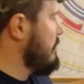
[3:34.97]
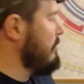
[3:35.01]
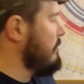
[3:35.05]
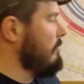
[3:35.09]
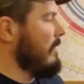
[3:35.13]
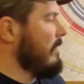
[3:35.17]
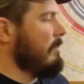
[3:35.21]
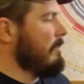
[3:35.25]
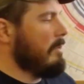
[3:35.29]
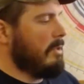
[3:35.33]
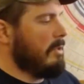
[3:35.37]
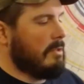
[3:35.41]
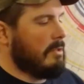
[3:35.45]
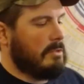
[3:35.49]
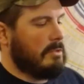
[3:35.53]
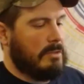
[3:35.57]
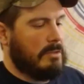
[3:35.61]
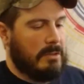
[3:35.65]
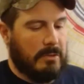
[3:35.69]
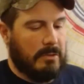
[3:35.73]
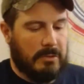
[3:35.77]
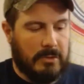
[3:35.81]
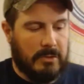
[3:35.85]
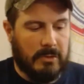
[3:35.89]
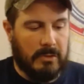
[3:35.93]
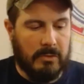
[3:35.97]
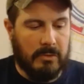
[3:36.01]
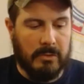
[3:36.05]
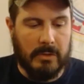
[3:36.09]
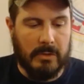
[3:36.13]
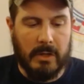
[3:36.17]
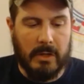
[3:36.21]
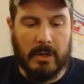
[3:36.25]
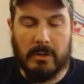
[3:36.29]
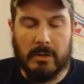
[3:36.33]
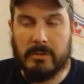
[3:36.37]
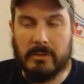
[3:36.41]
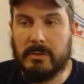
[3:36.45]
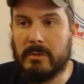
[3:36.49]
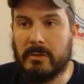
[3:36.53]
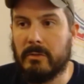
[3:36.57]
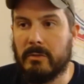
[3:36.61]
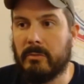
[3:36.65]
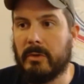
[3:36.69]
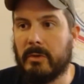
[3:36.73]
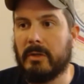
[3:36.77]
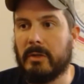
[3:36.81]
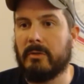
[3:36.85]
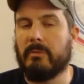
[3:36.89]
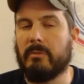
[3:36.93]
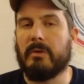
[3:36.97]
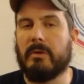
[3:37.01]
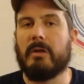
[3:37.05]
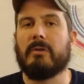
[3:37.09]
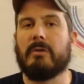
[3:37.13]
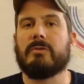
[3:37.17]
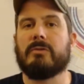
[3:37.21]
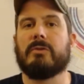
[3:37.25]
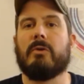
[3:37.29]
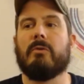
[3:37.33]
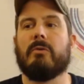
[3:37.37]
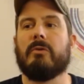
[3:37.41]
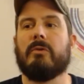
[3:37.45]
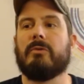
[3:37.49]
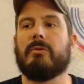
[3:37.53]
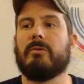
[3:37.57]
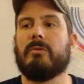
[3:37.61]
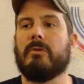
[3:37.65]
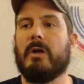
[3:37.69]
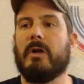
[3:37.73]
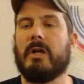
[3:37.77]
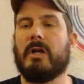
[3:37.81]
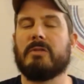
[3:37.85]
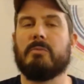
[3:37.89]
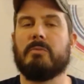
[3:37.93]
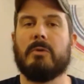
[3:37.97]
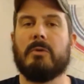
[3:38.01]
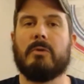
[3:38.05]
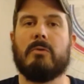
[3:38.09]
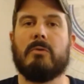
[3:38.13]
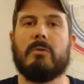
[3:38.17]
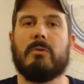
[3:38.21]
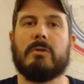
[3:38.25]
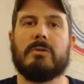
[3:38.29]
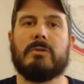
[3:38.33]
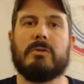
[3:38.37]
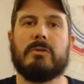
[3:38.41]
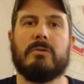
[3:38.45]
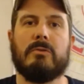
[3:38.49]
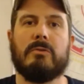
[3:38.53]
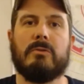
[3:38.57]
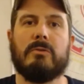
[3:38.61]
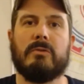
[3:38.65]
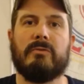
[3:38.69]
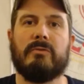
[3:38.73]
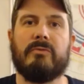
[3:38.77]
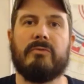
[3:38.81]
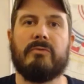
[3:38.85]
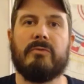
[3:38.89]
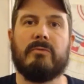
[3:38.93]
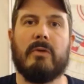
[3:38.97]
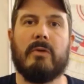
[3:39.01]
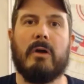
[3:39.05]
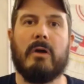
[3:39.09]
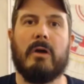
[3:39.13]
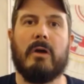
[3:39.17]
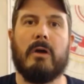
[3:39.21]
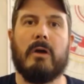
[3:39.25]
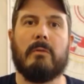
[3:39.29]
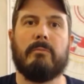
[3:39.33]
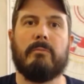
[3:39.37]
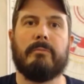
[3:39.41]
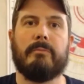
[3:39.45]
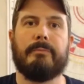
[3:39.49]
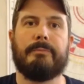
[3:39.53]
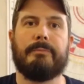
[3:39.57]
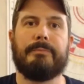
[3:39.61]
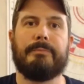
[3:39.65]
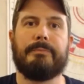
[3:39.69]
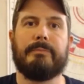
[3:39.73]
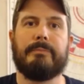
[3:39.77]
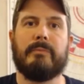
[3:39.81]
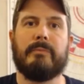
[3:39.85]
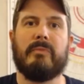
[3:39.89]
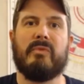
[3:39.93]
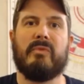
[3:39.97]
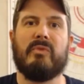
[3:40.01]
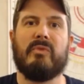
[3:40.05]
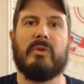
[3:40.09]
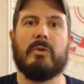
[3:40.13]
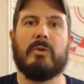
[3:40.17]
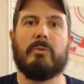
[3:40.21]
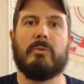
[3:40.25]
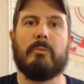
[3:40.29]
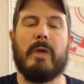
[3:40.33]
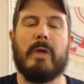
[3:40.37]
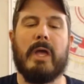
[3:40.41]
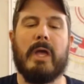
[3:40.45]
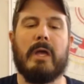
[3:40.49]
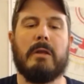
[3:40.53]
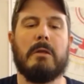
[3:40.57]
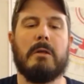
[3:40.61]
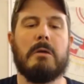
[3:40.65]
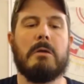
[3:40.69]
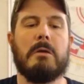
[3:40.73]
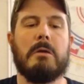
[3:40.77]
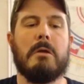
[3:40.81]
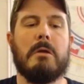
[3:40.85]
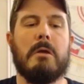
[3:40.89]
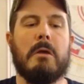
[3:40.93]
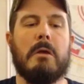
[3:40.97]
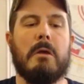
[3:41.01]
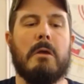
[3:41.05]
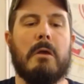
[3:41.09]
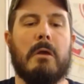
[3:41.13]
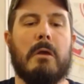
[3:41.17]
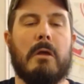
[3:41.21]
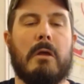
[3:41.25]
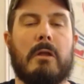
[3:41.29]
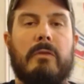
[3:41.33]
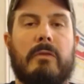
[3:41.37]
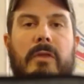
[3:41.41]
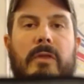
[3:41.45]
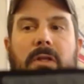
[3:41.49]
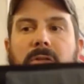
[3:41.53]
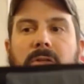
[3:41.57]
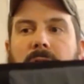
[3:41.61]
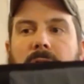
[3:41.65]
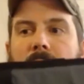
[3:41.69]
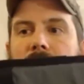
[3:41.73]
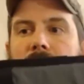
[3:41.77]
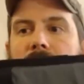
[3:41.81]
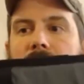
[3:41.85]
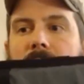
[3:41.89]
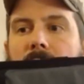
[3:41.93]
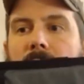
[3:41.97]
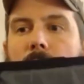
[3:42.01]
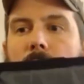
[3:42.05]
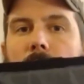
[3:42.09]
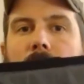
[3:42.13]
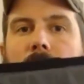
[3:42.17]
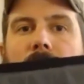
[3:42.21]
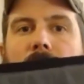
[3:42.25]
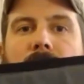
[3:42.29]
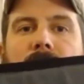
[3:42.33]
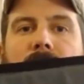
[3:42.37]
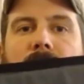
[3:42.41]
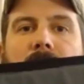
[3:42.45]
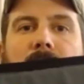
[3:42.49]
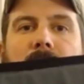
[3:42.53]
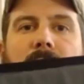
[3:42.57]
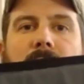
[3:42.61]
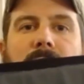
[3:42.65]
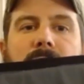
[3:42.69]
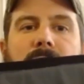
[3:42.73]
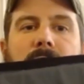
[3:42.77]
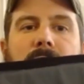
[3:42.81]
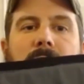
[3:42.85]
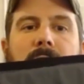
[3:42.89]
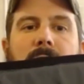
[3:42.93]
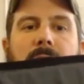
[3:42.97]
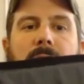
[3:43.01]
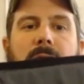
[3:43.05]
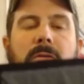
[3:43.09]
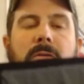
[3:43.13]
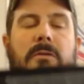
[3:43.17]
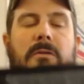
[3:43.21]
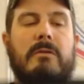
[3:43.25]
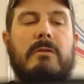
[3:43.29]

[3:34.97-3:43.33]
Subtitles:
maybe they still do, who knows, but when I was going through hospital core school and field med, they taught the oral pharyngeal